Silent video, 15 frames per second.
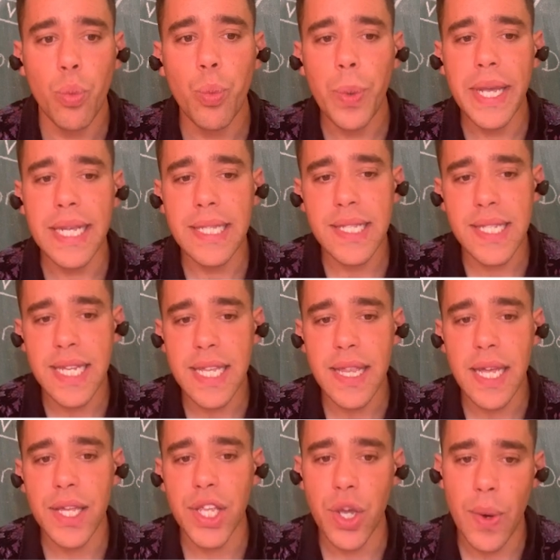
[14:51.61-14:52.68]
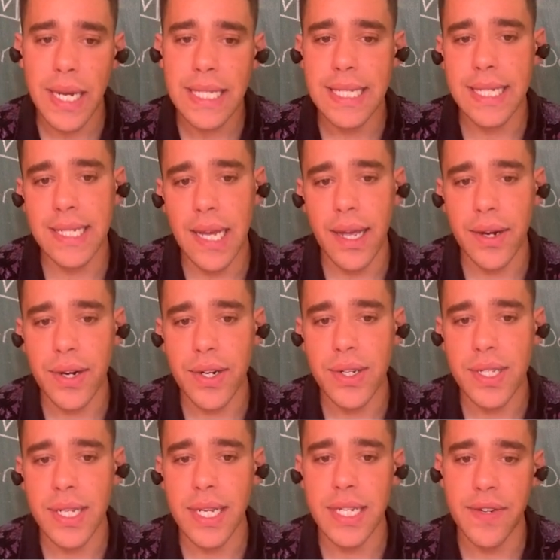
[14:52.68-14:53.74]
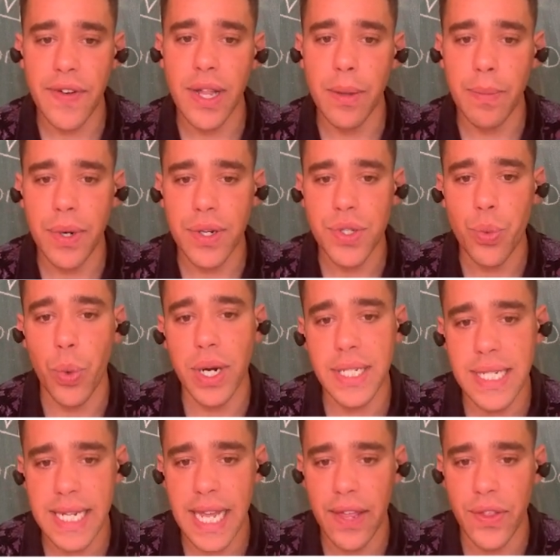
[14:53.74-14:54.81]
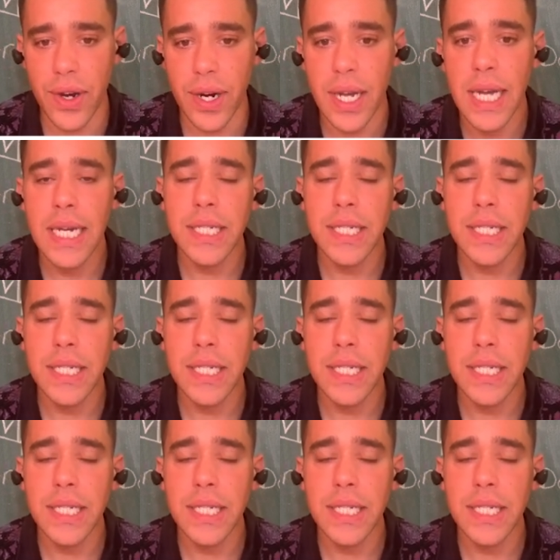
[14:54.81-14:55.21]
We can see that UX designers and developers work together